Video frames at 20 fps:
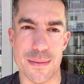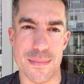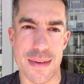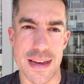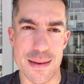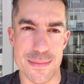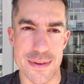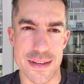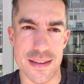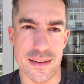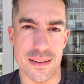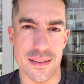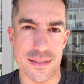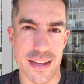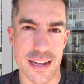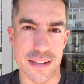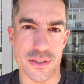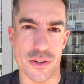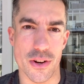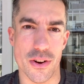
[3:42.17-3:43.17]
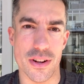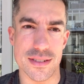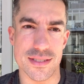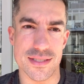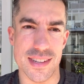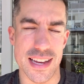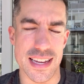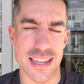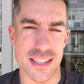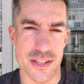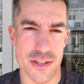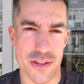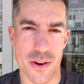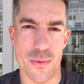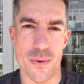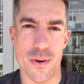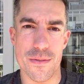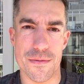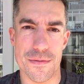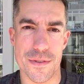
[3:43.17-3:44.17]
Maybe that's God saying, you know
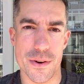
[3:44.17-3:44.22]
what,